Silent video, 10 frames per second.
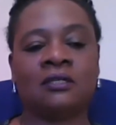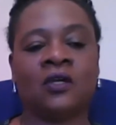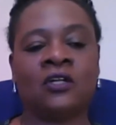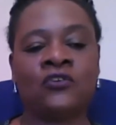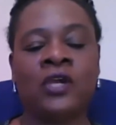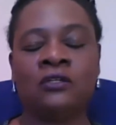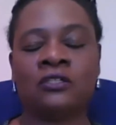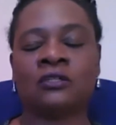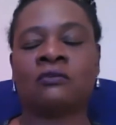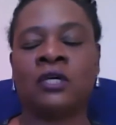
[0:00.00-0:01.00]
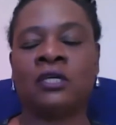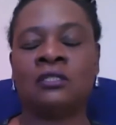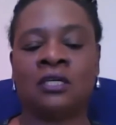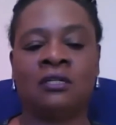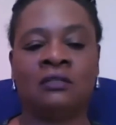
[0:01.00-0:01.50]
I'll try not to cry in
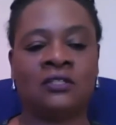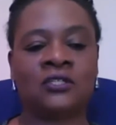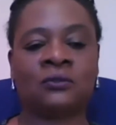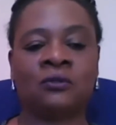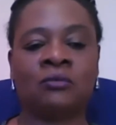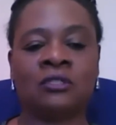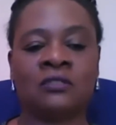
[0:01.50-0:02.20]
telling this story because